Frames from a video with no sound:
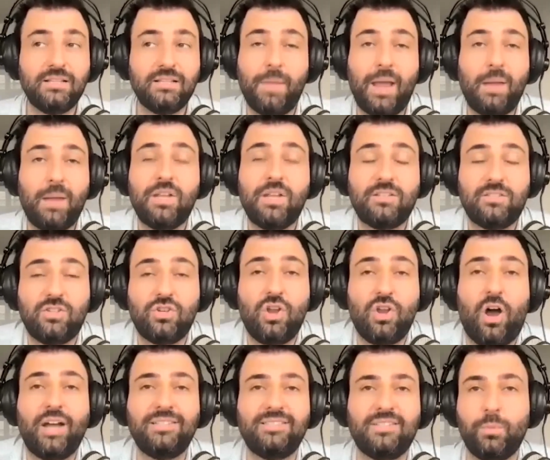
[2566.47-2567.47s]
And maybe it's
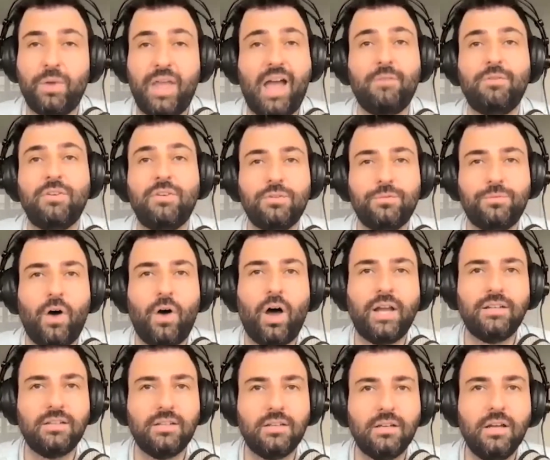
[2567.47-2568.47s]
nice that we haven't
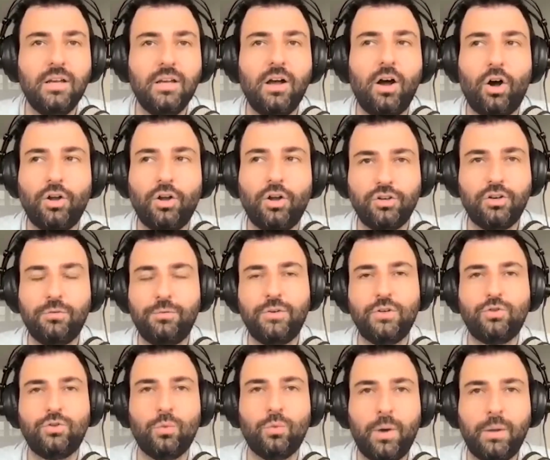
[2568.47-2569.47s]
defined it on an
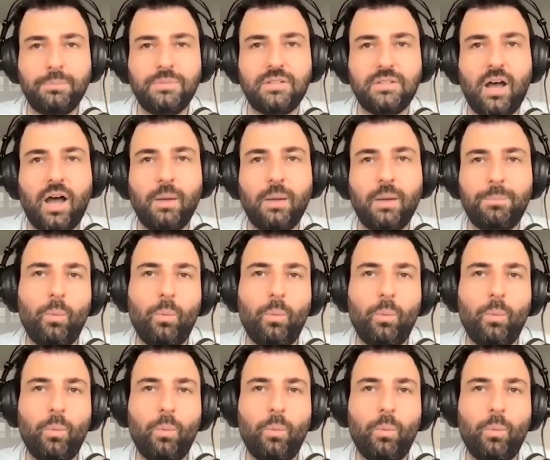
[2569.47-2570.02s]
official website,